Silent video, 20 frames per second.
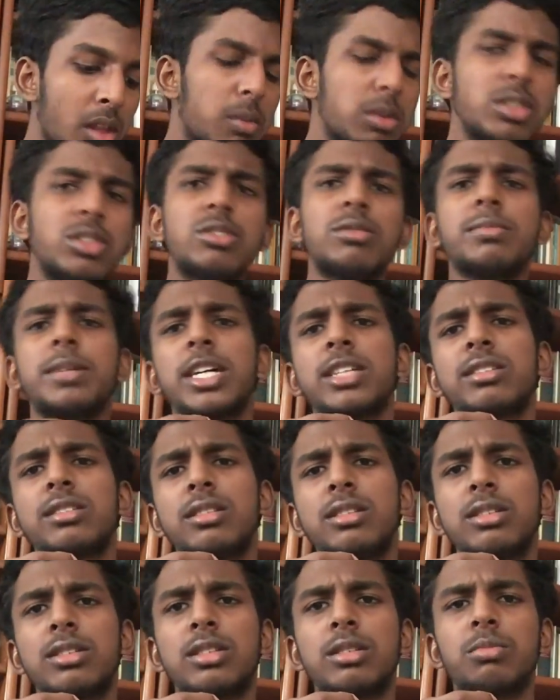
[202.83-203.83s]
Once you
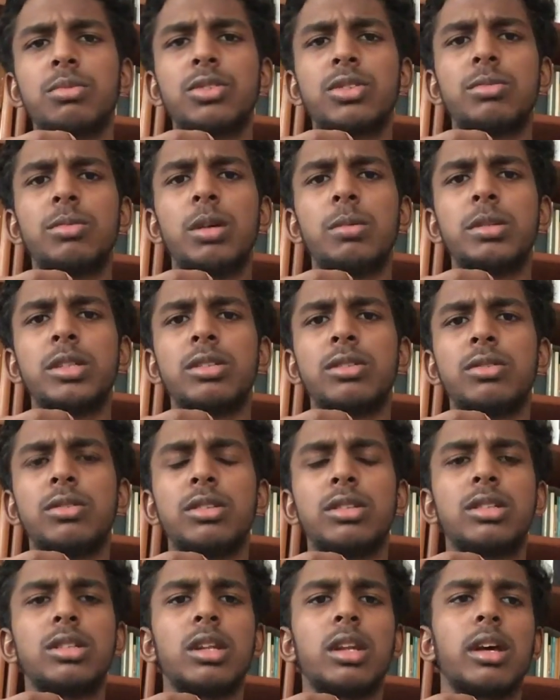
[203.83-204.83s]
master it, you're supposed to be able to do
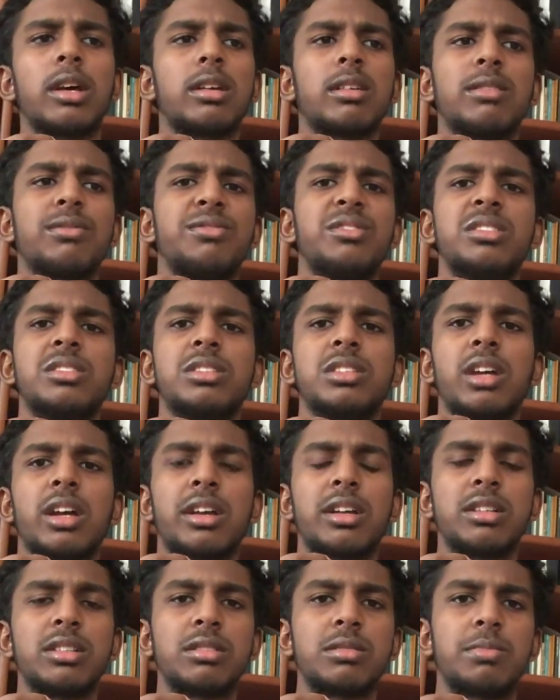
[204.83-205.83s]
this in like a few
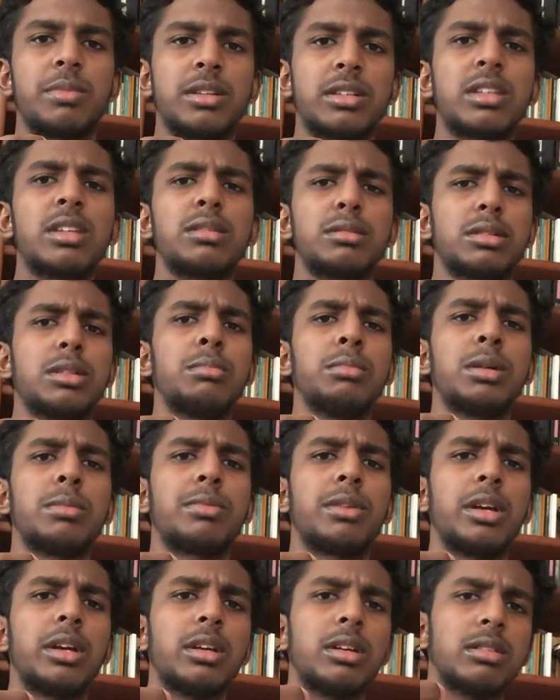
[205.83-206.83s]
seconds, but give me a
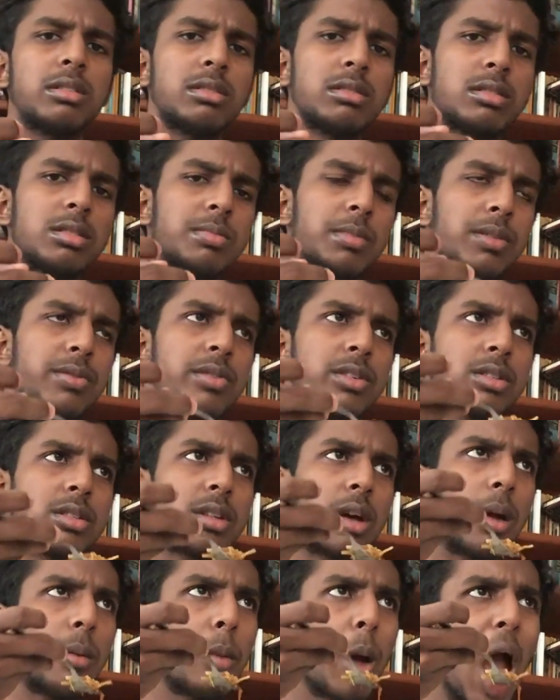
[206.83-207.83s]
break. This is my first
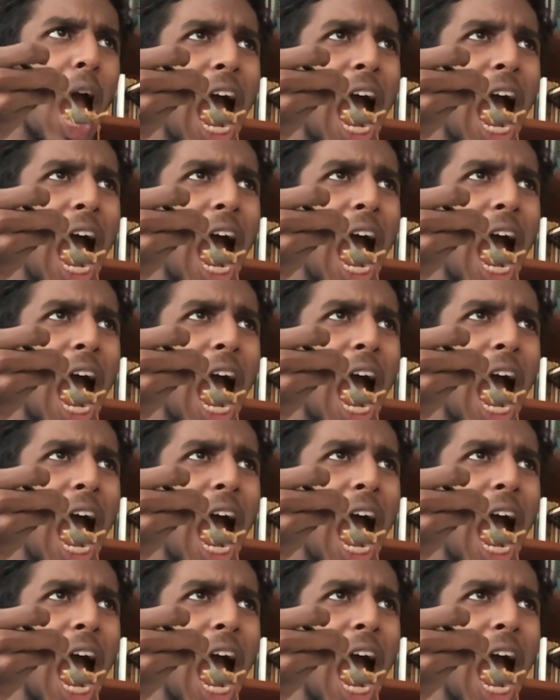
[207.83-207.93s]
time.